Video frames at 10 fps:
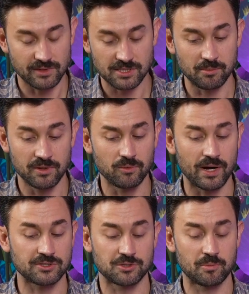some of the
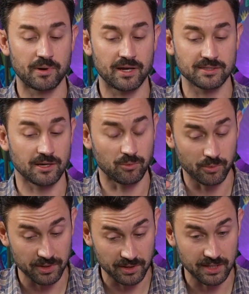Western brands like
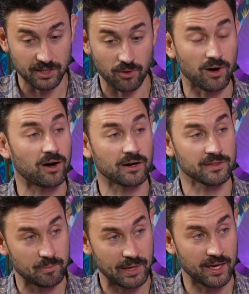really go hard in
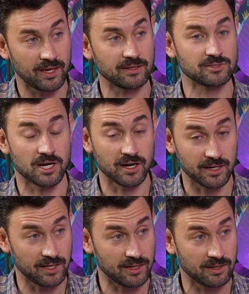the paint,
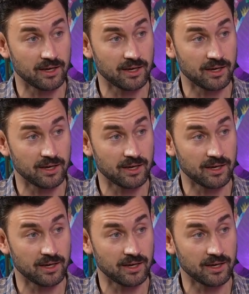targeting